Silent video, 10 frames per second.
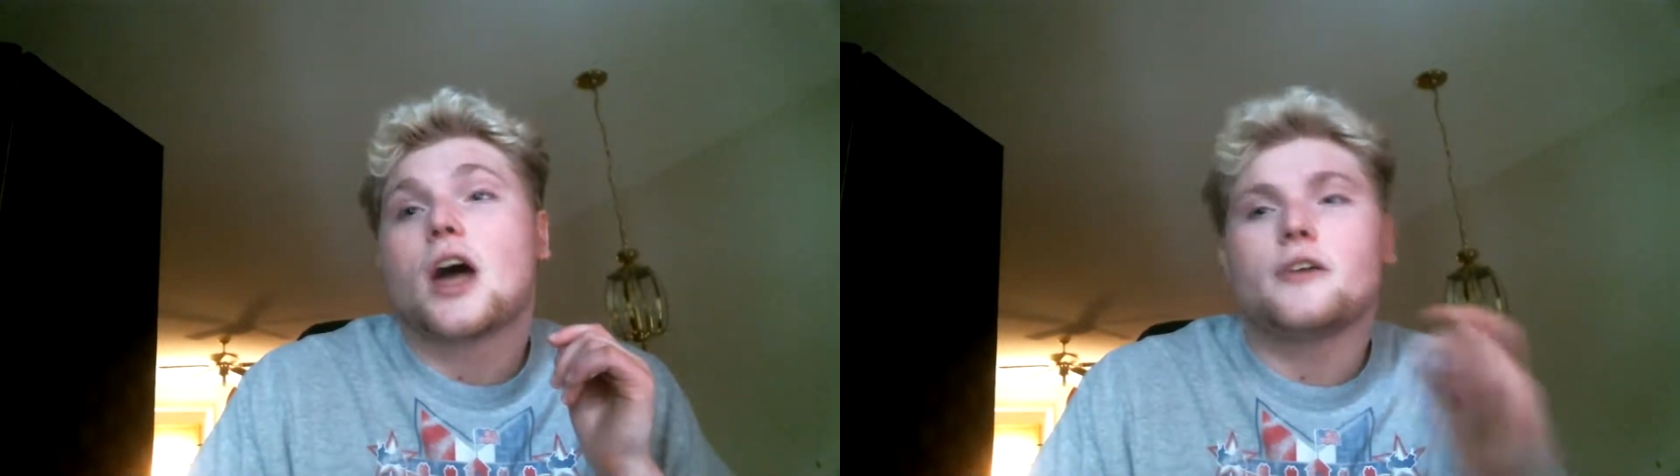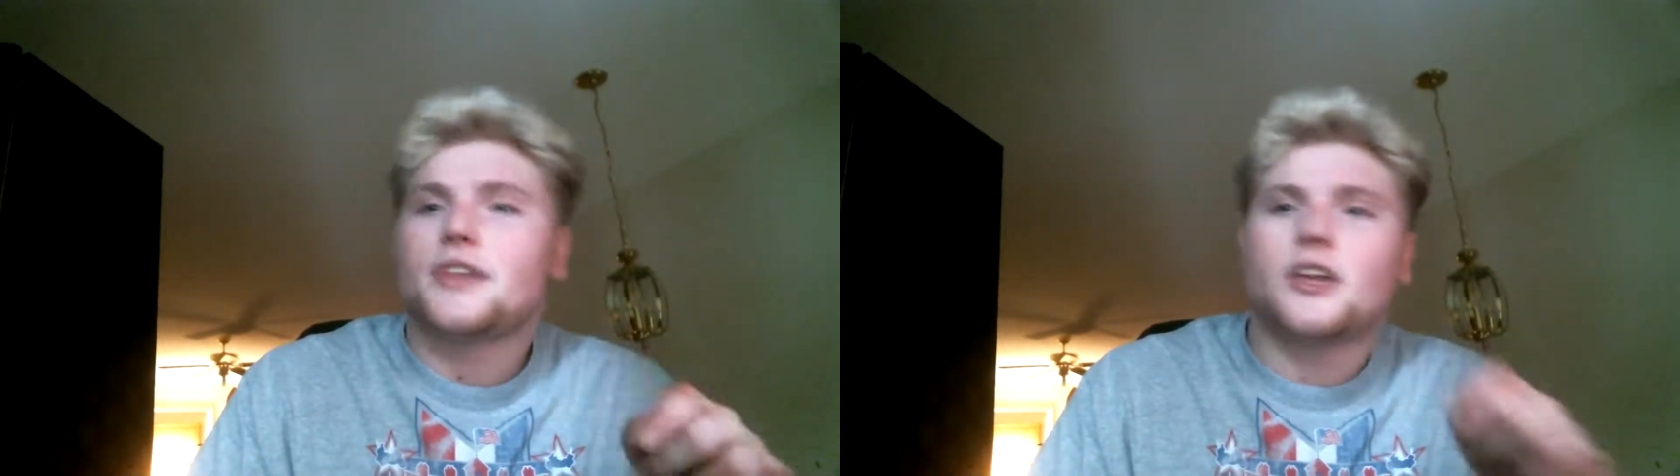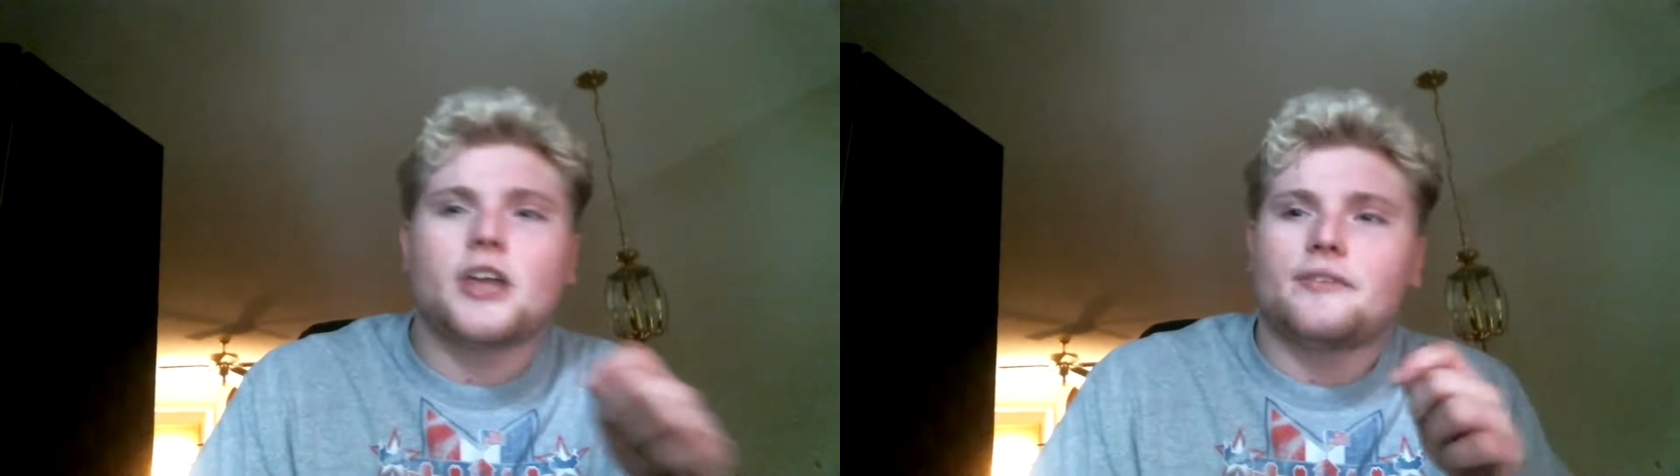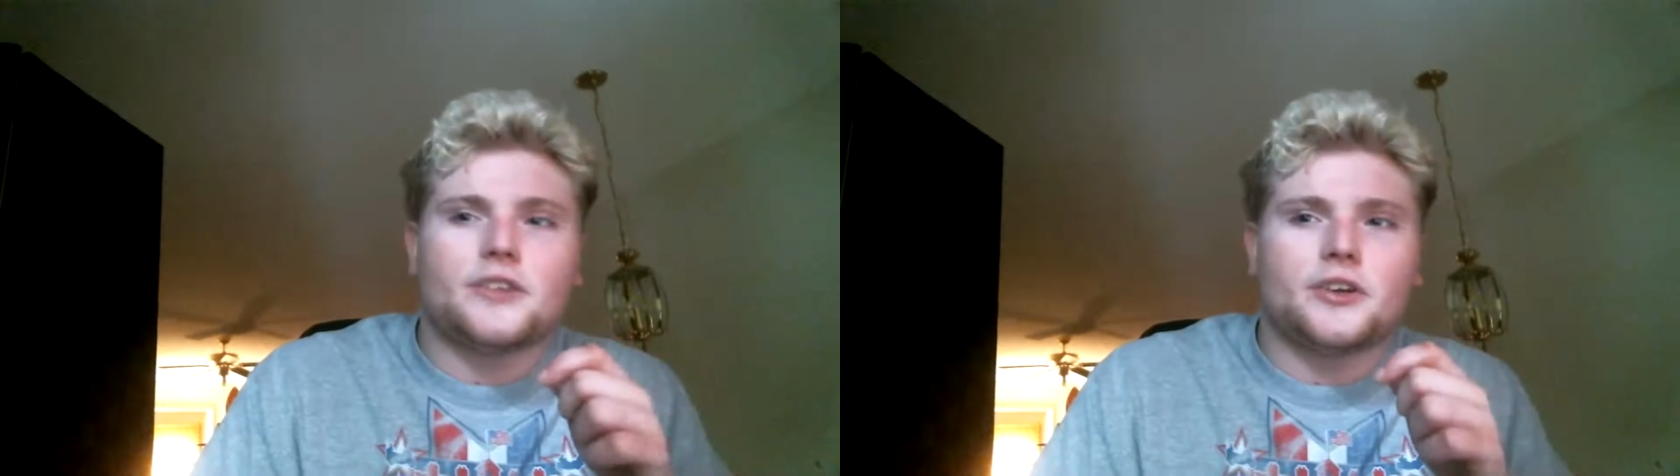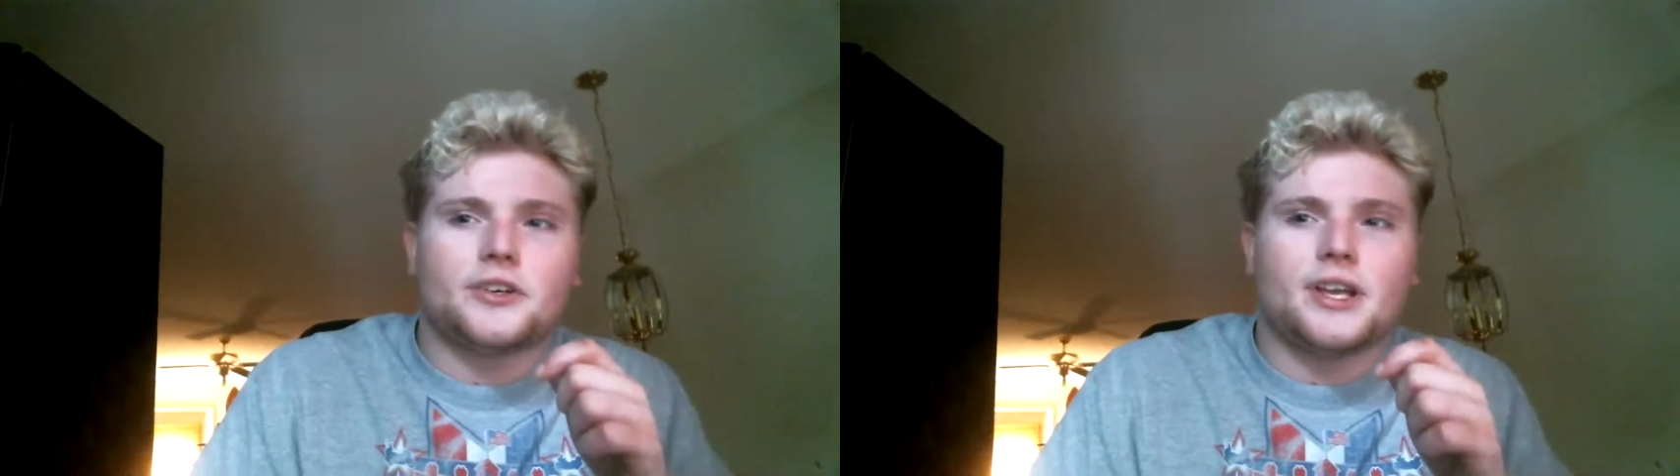don't think you have to
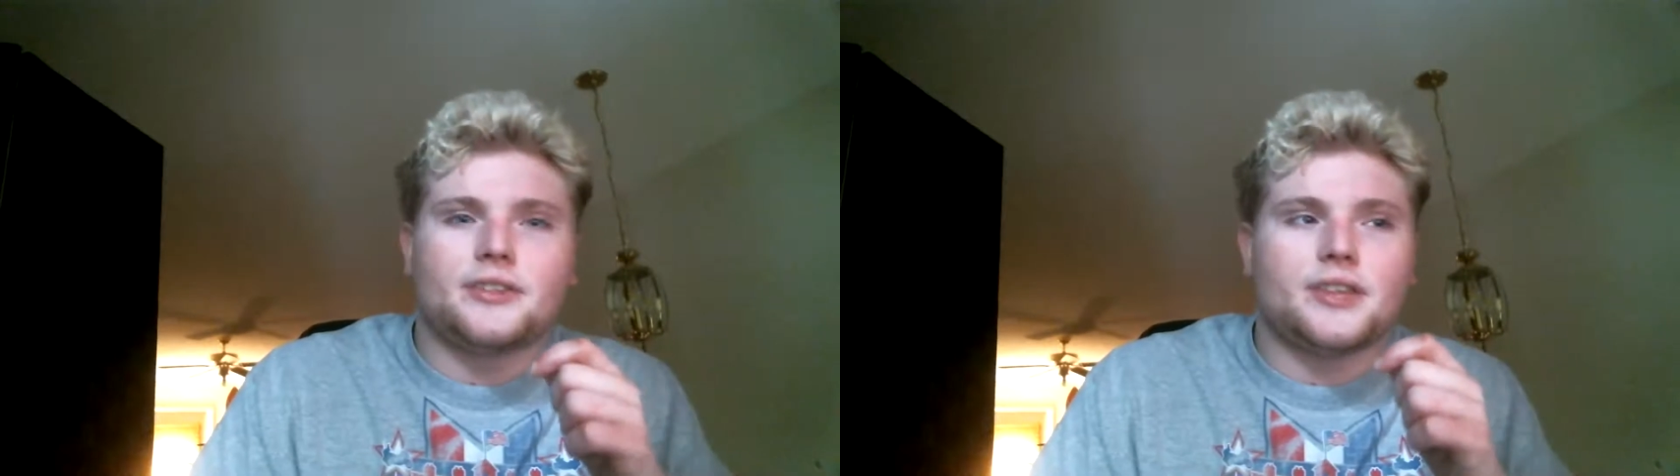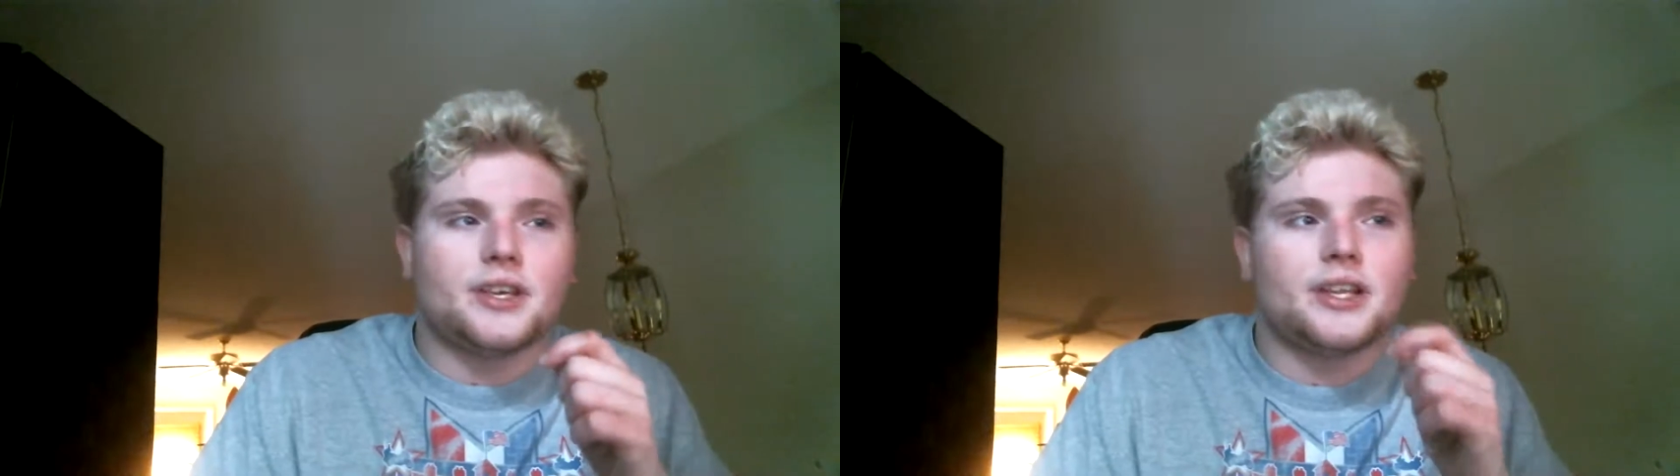learn anything.